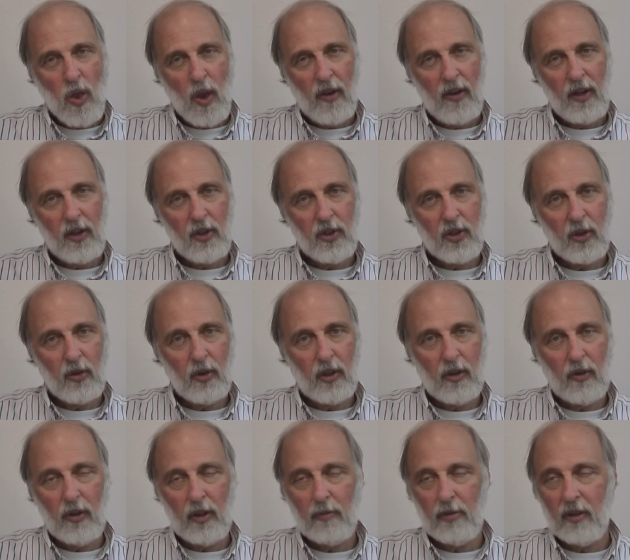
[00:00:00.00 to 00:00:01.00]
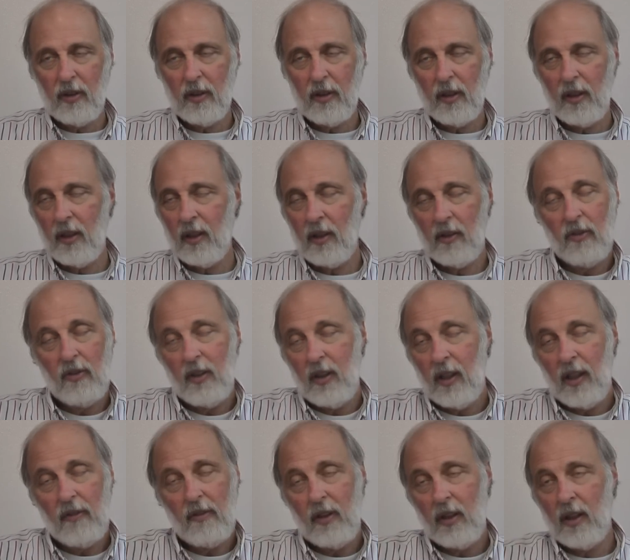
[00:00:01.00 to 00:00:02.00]
They're so agreeable that they agree to
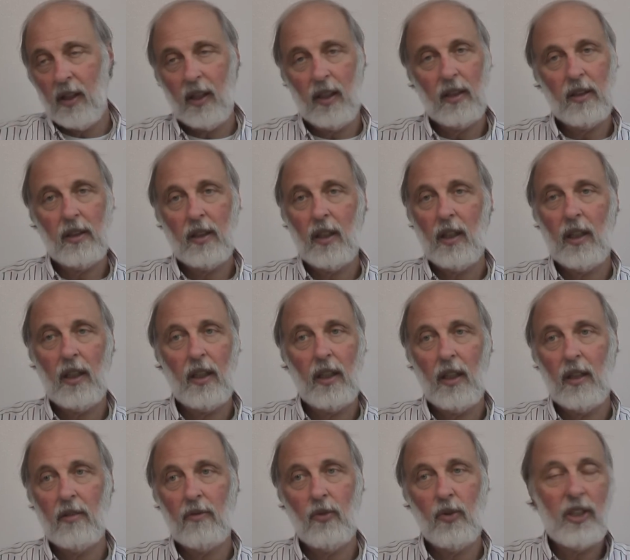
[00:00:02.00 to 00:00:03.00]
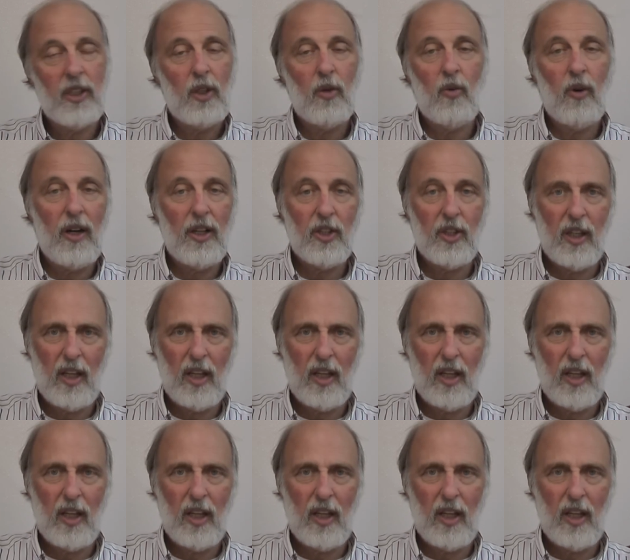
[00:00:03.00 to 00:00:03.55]
everything. It's like they're wishy-washy.